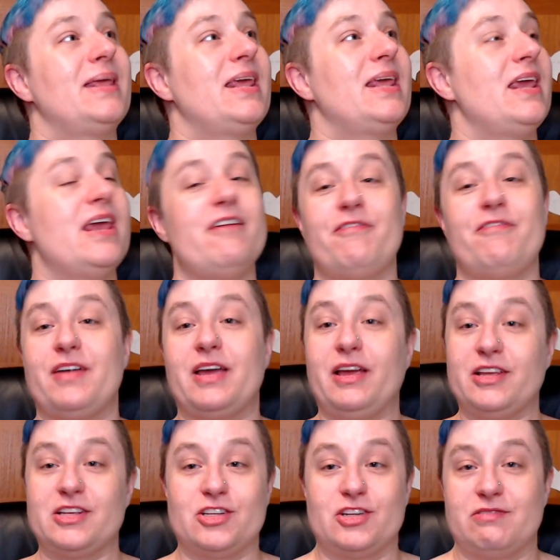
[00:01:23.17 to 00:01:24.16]
If
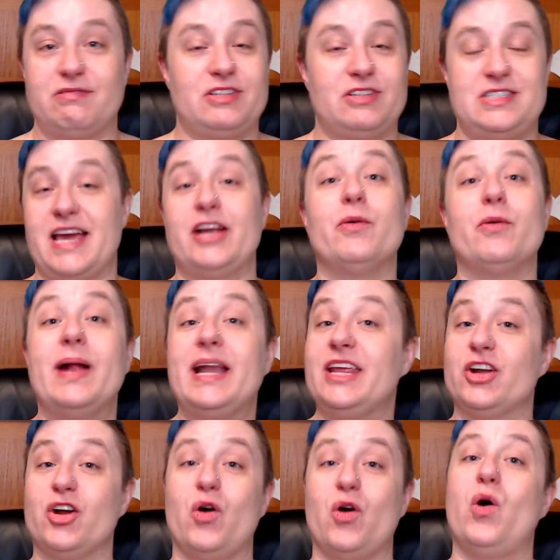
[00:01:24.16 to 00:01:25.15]
decorating
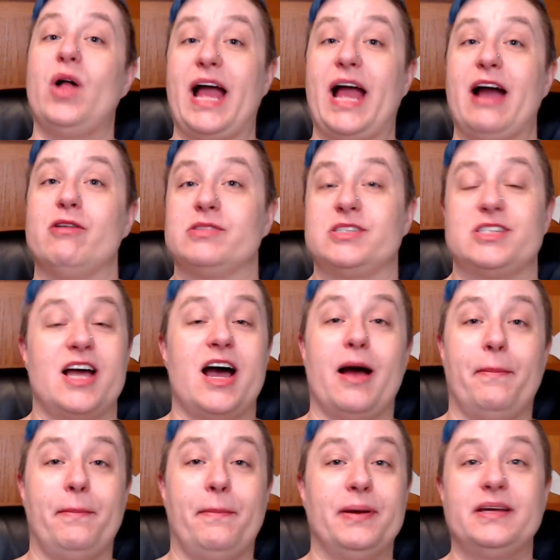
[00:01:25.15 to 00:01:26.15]
your whole house
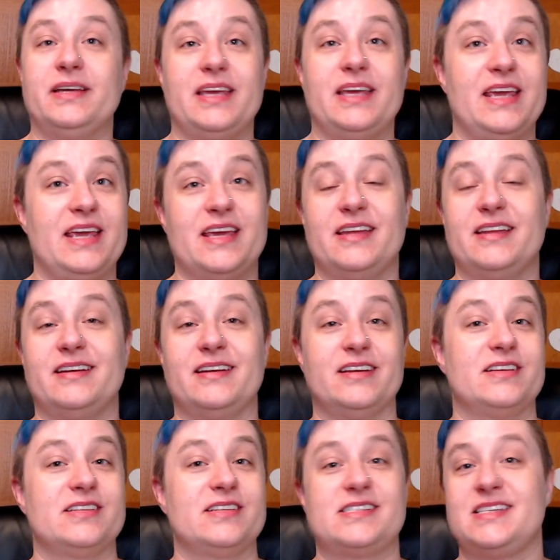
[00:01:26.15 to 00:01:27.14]
up in
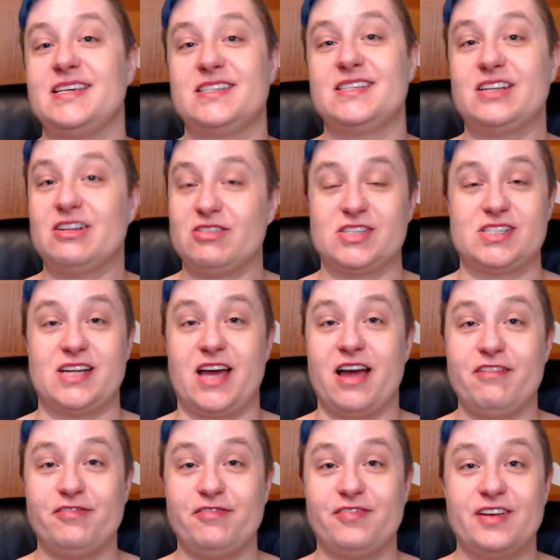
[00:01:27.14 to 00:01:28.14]
seasonal
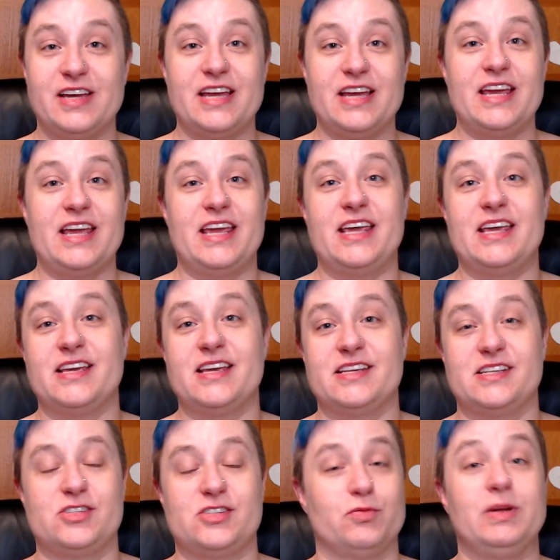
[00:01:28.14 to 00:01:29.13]
stuff
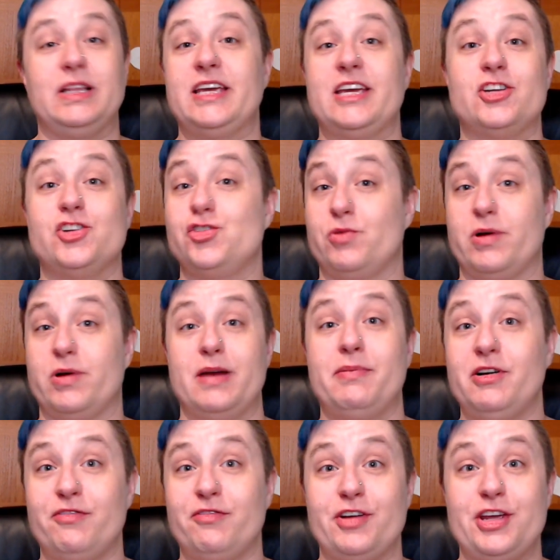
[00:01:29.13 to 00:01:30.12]
is really
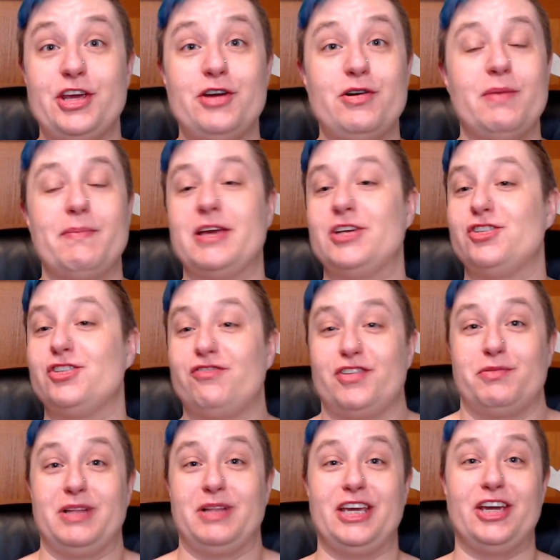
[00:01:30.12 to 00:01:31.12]
enjoyable for you and makes you
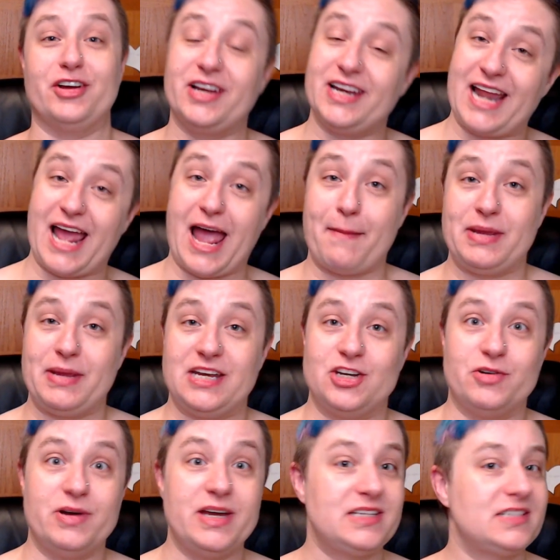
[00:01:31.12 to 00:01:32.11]
feel really good and happy to
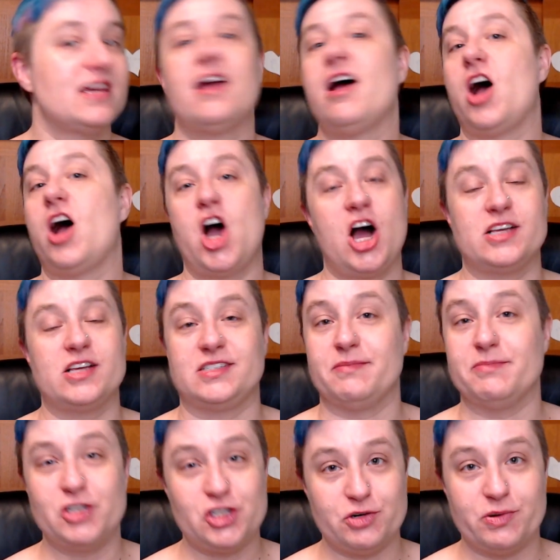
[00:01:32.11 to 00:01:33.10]
do it,
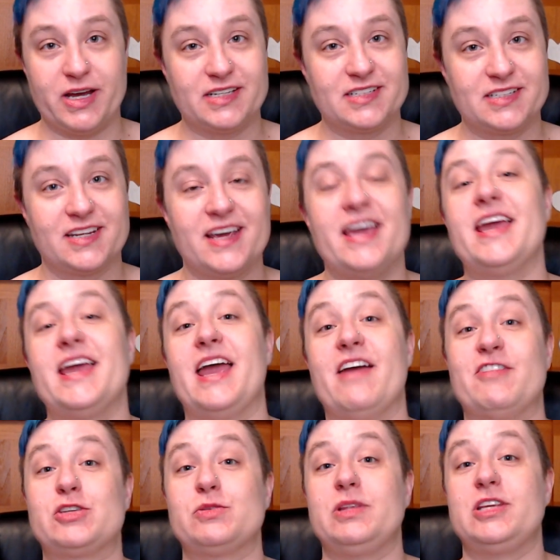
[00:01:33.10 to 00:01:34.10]
awesome, do it. If
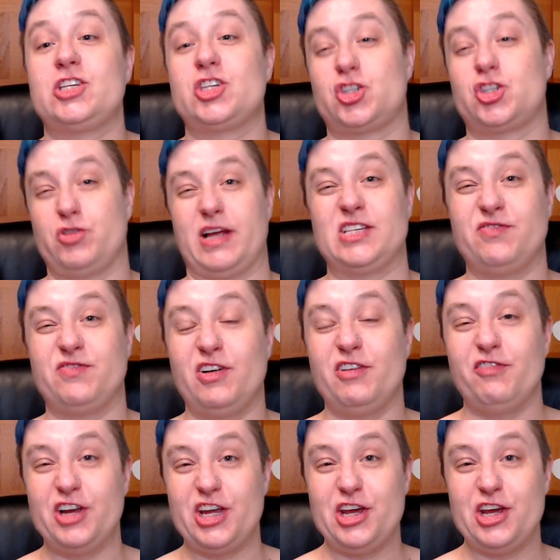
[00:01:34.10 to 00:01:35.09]
it's really stressful
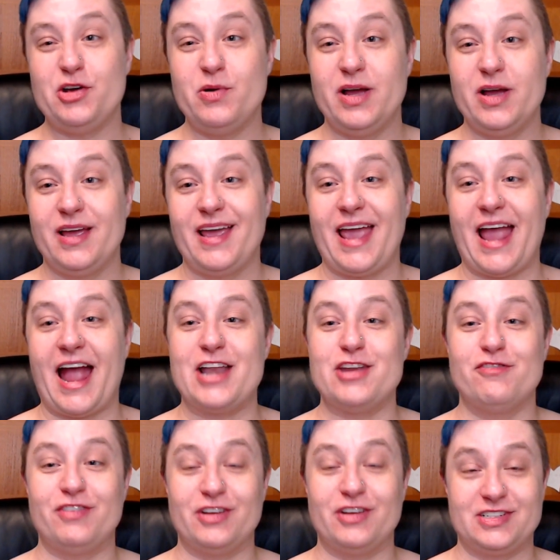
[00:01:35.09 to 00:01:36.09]
for you and
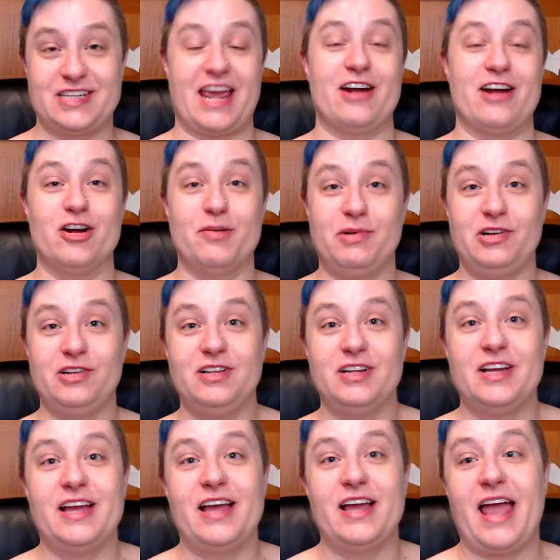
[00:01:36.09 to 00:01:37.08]
you feel terrible
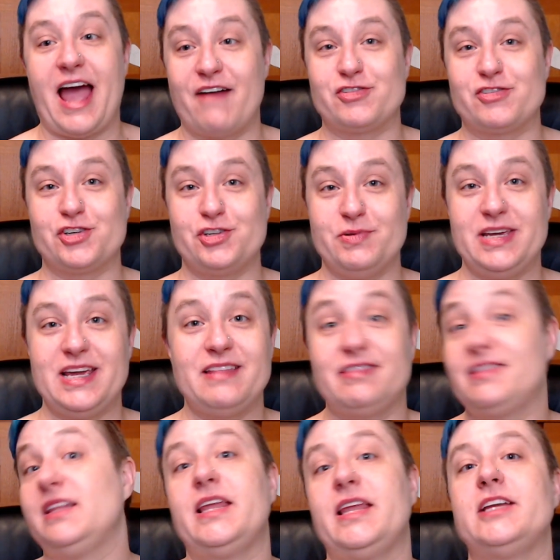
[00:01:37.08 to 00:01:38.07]
after doing it,
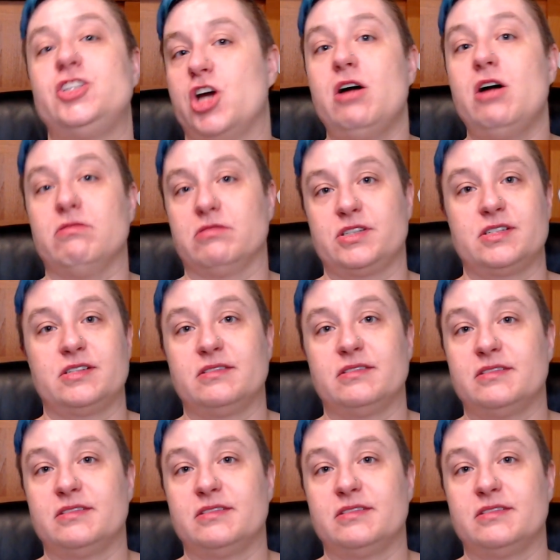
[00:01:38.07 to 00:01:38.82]
then like don't.